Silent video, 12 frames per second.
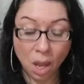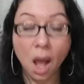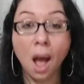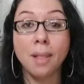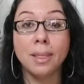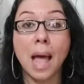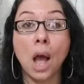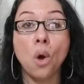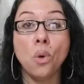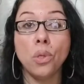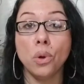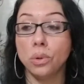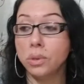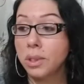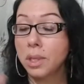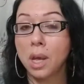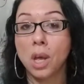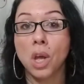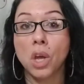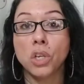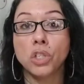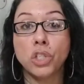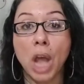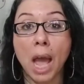allow those
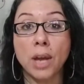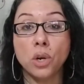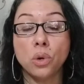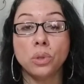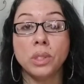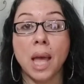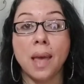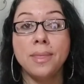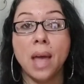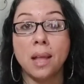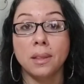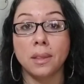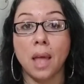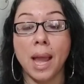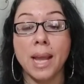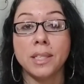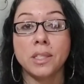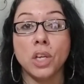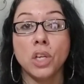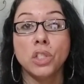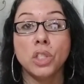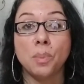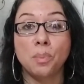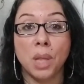shadows and that light
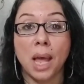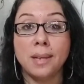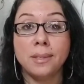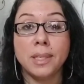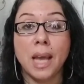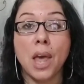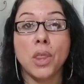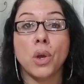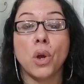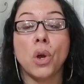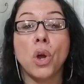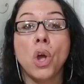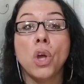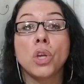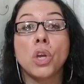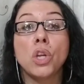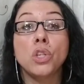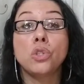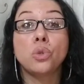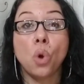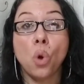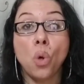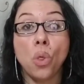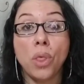to blend together,
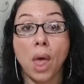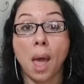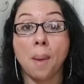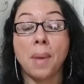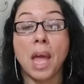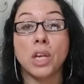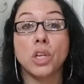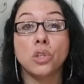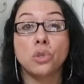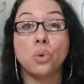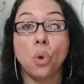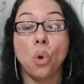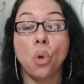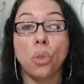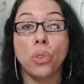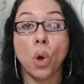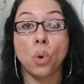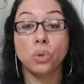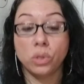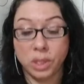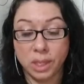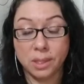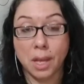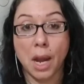control them and control those
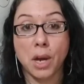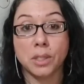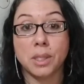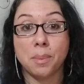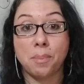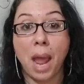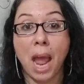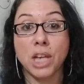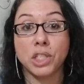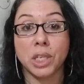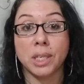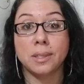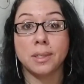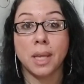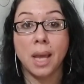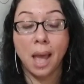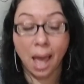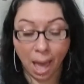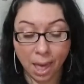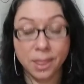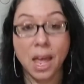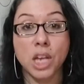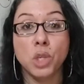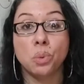desires and passions, and
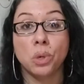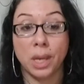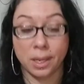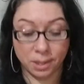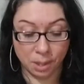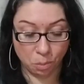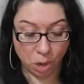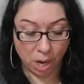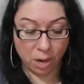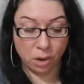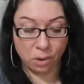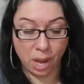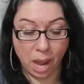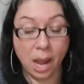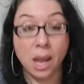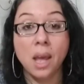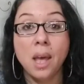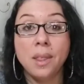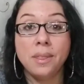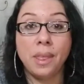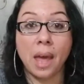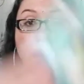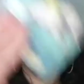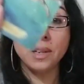then you will get somewhere. Okay,
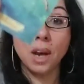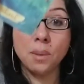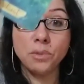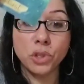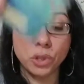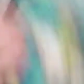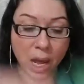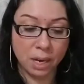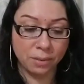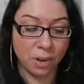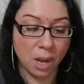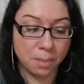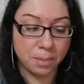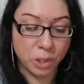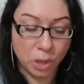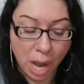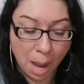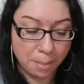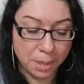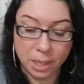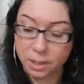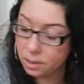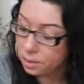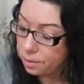then comes your Nine of Cups, your happiness.